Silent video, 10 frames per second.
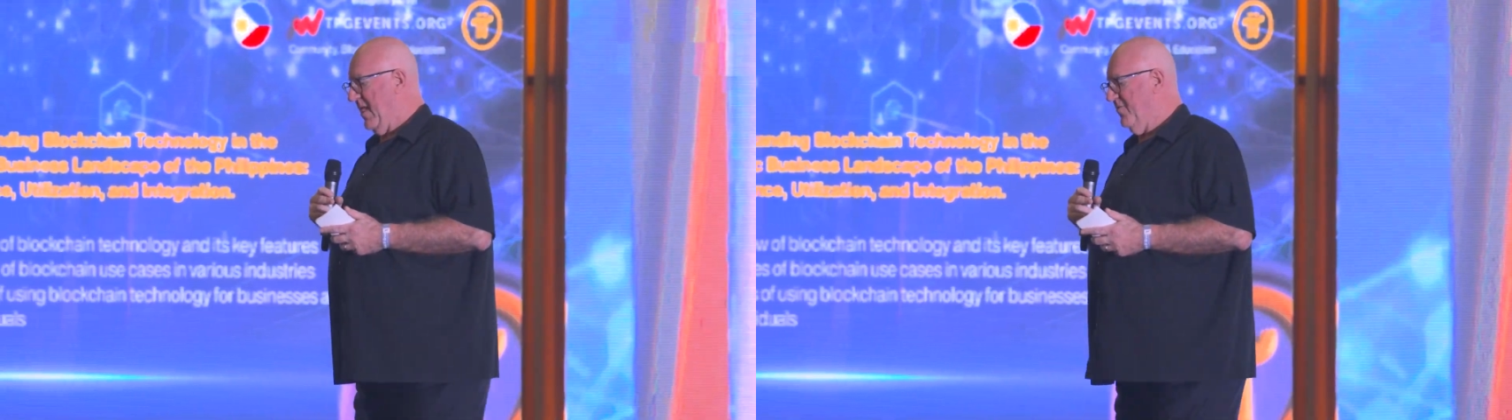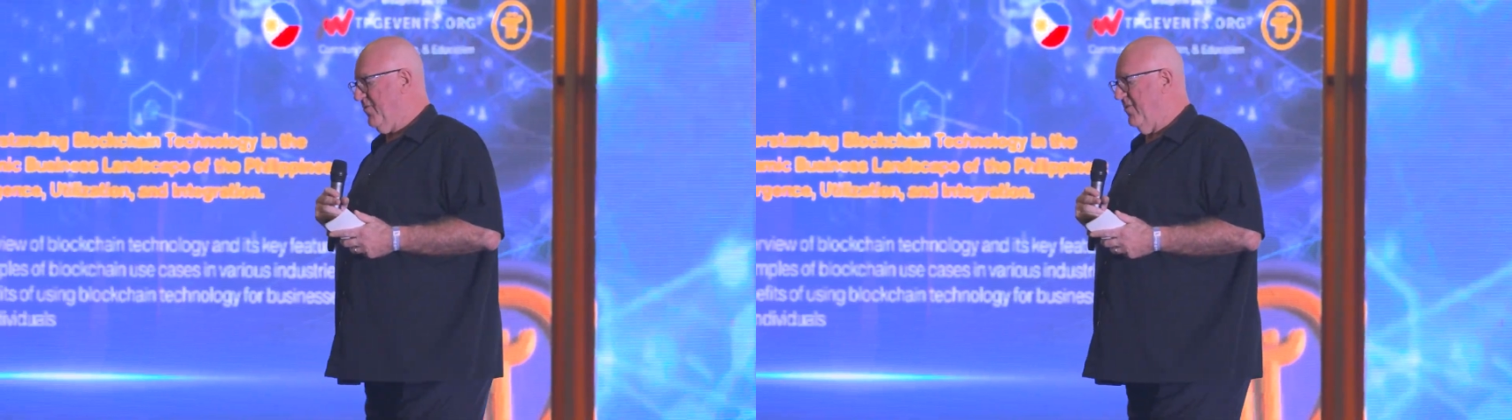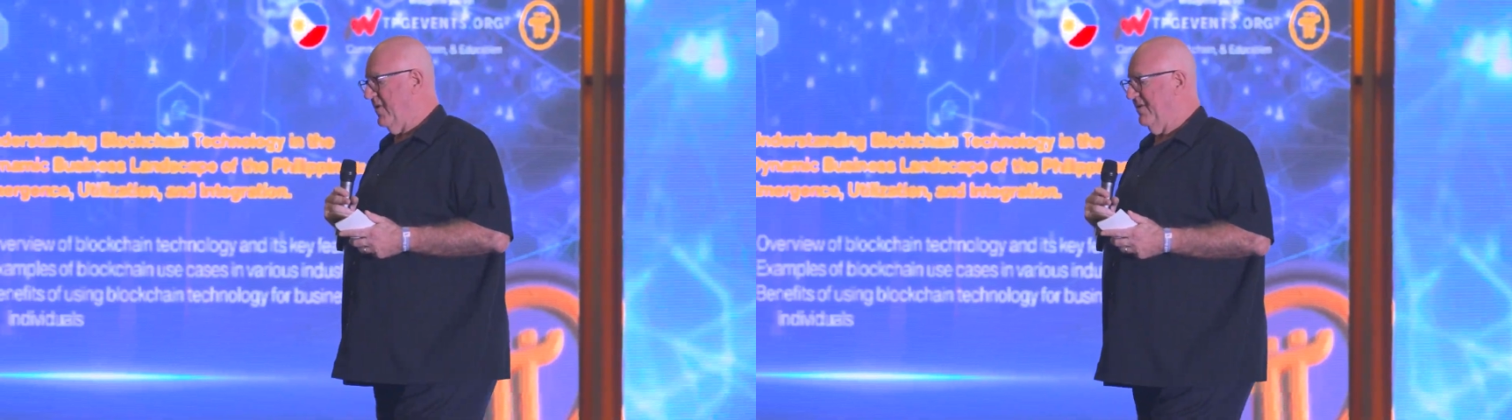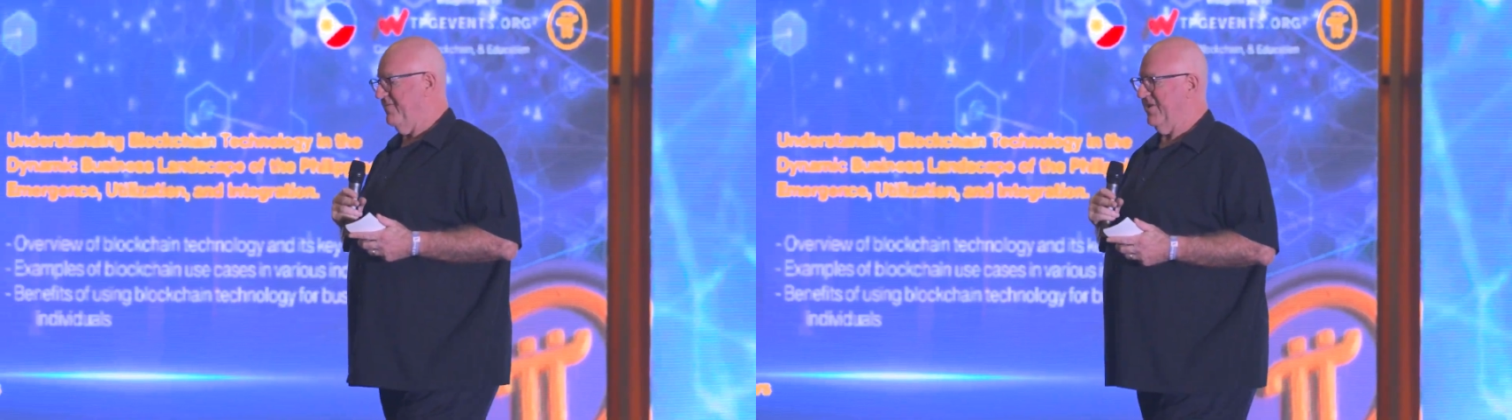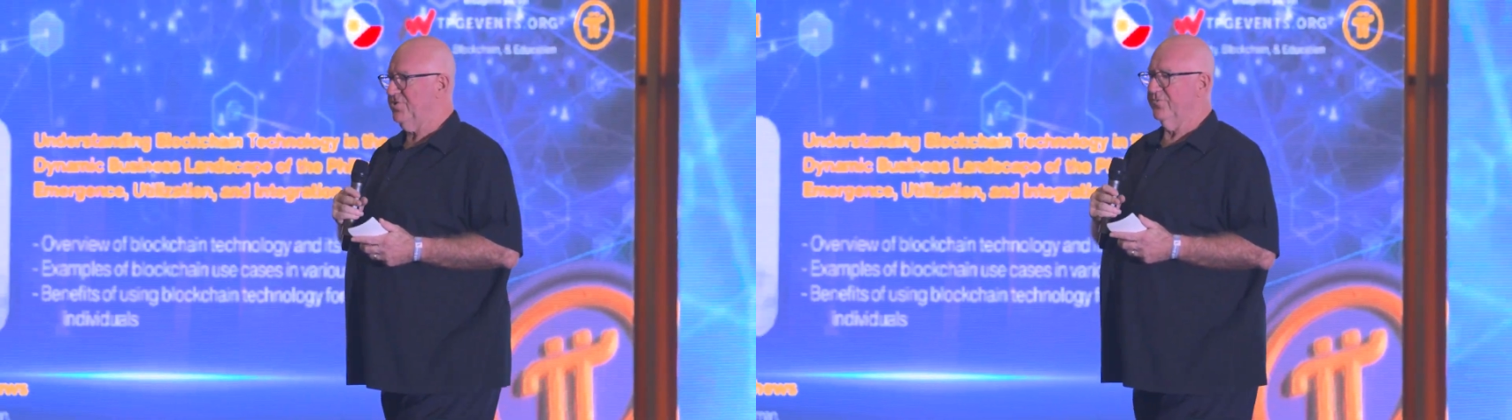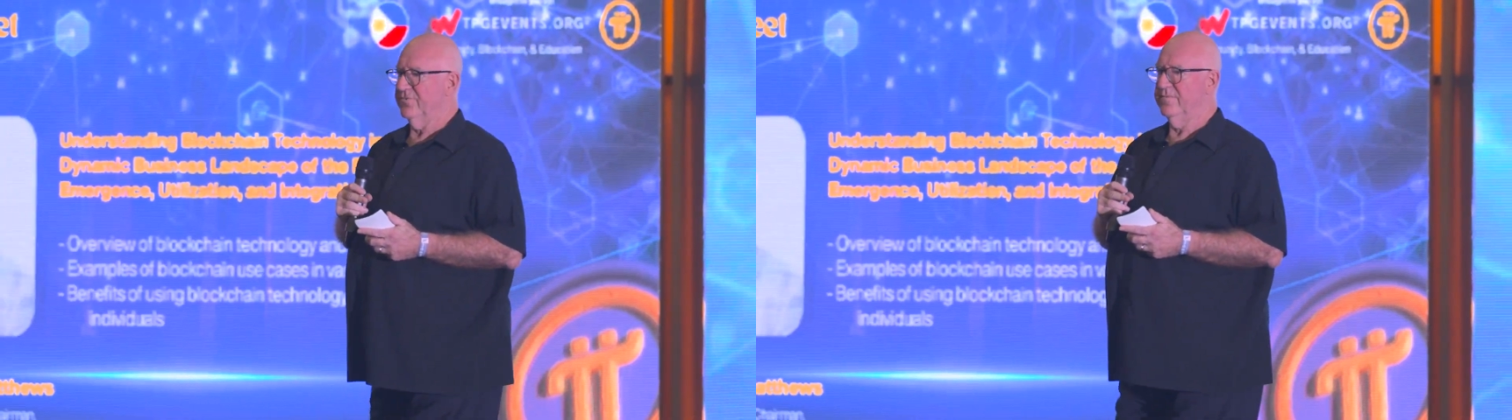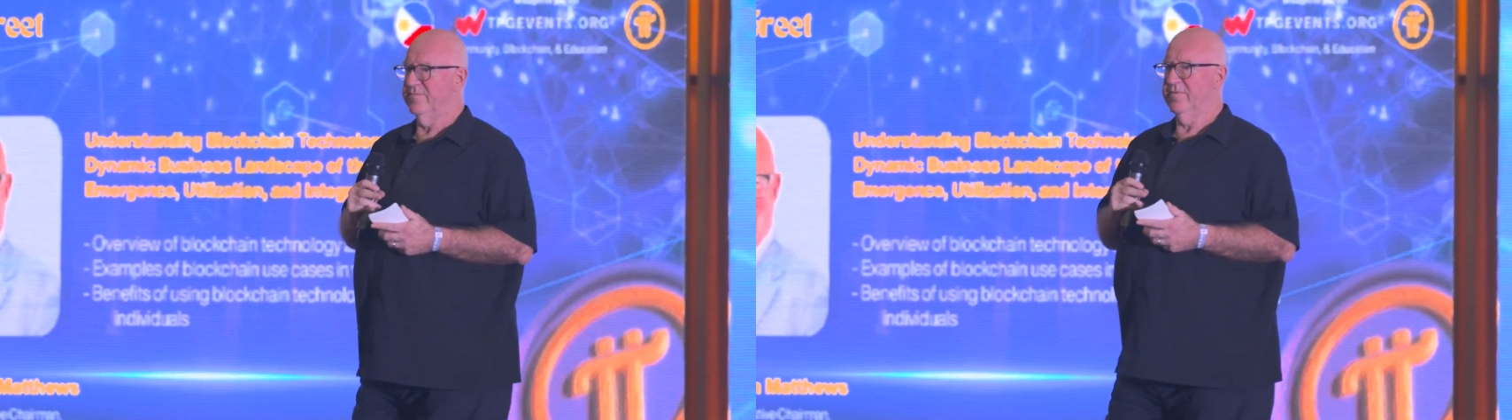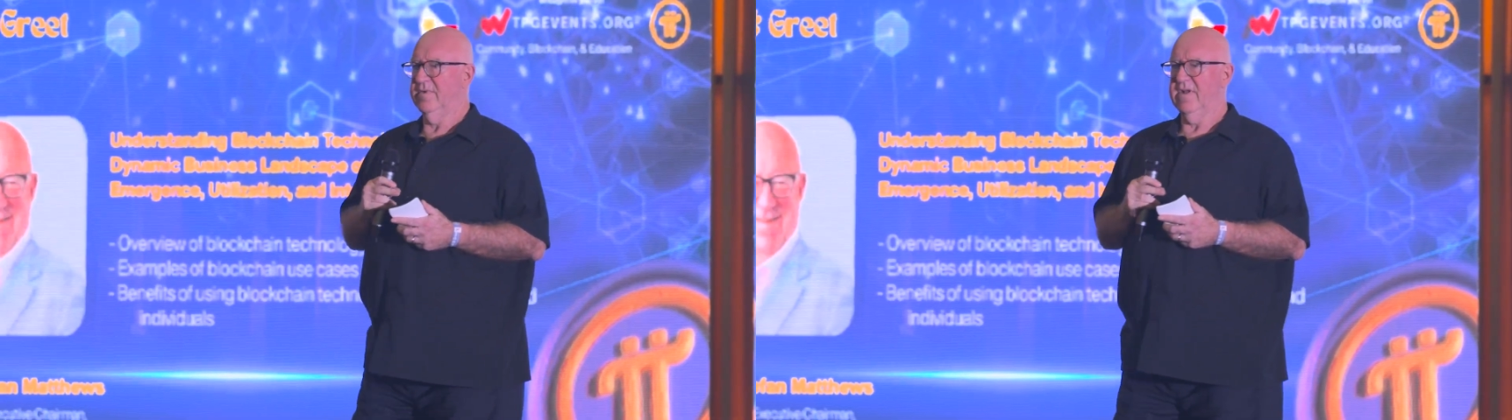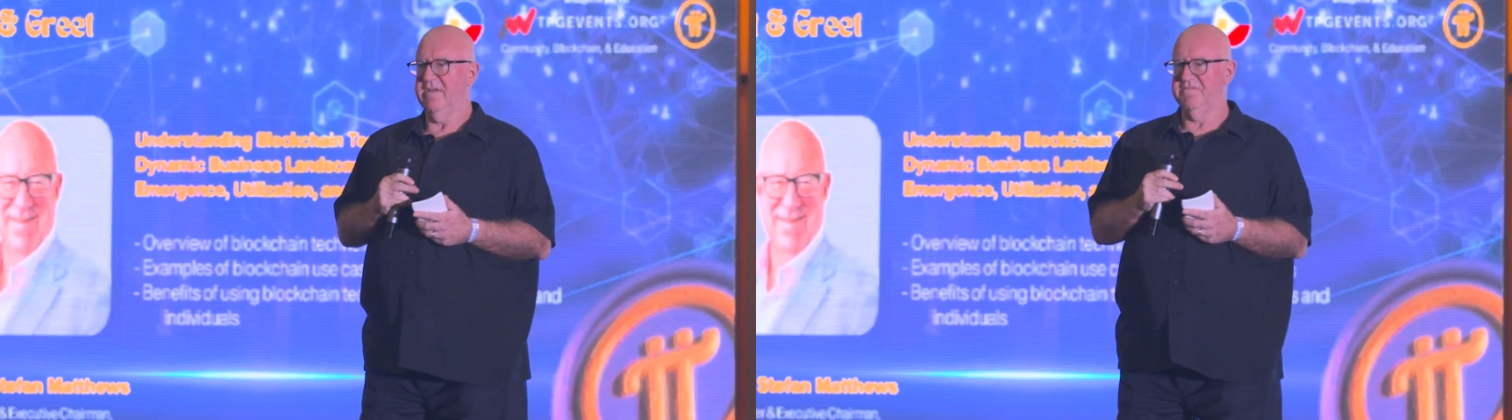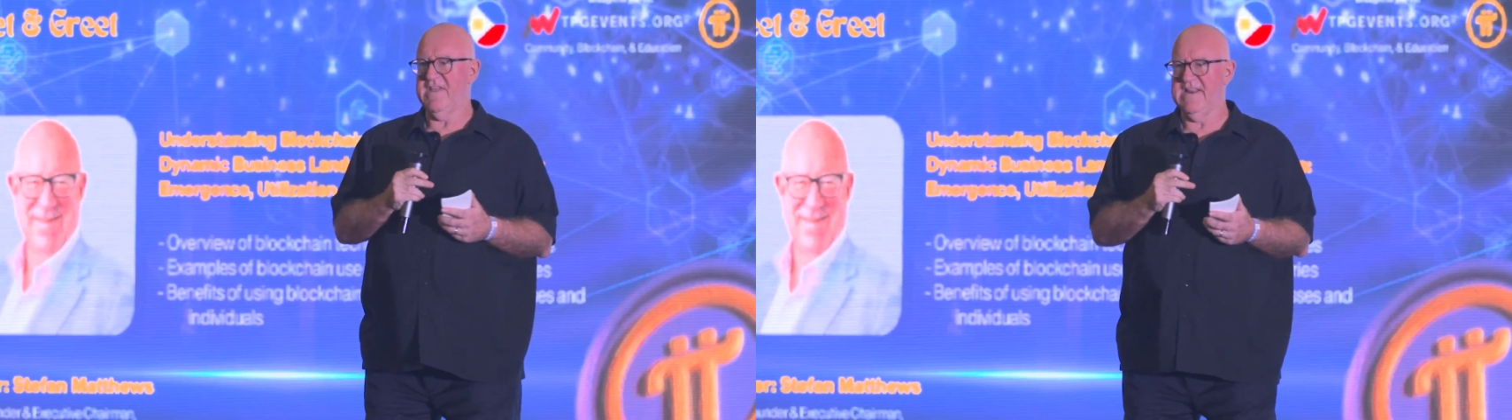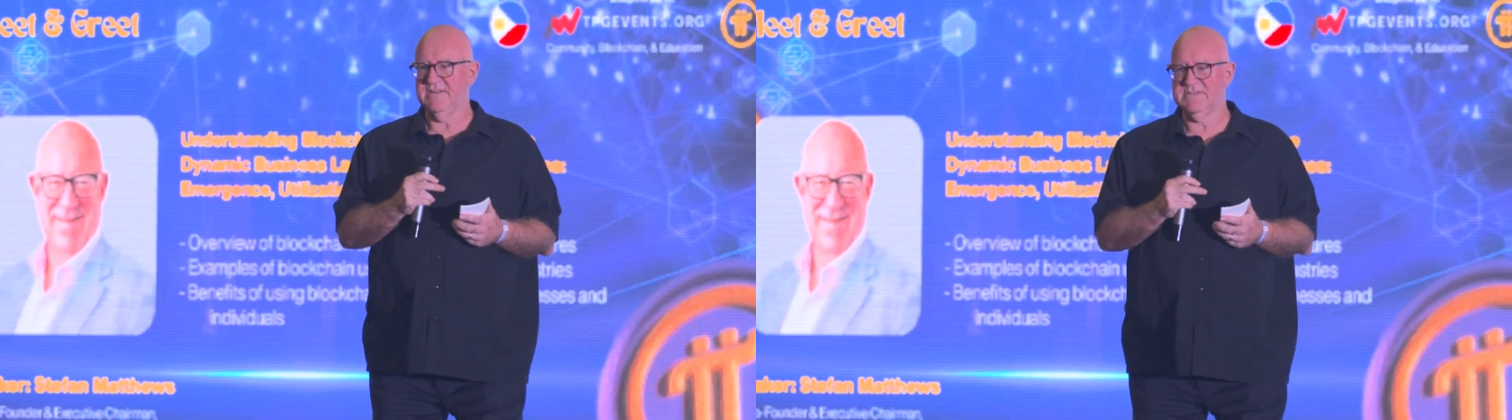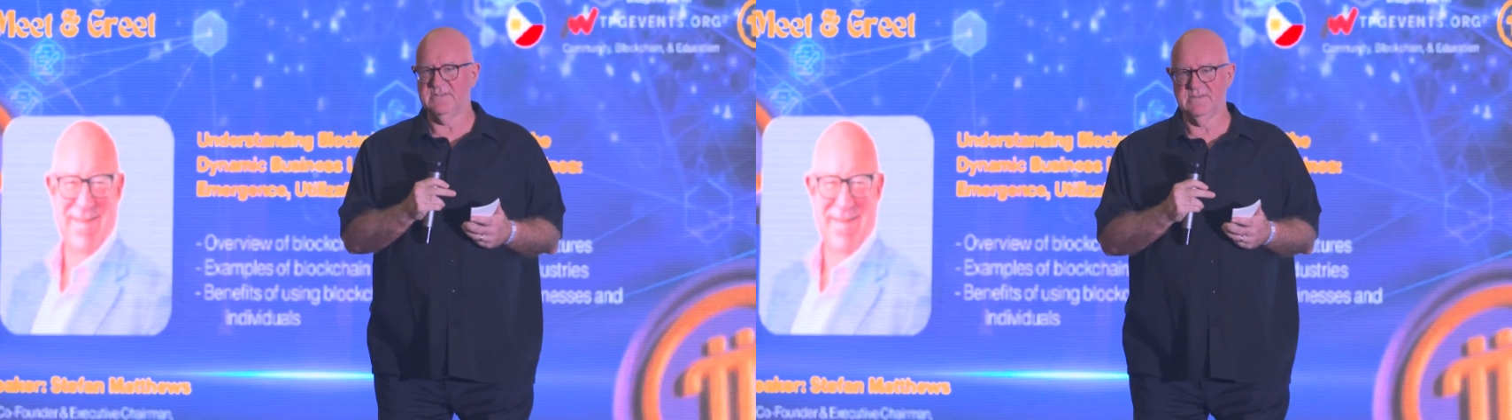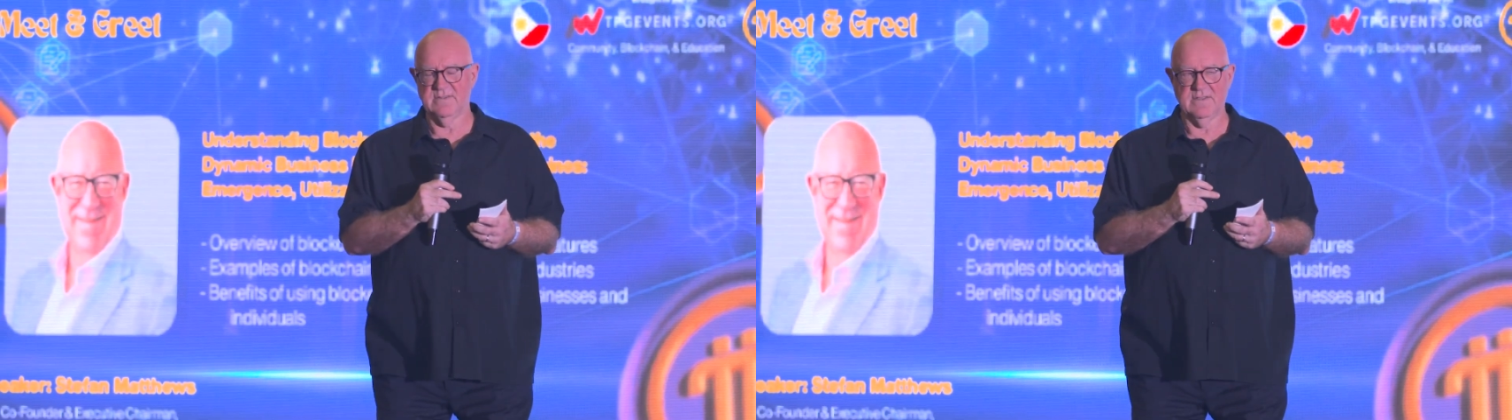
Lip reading: through an official event,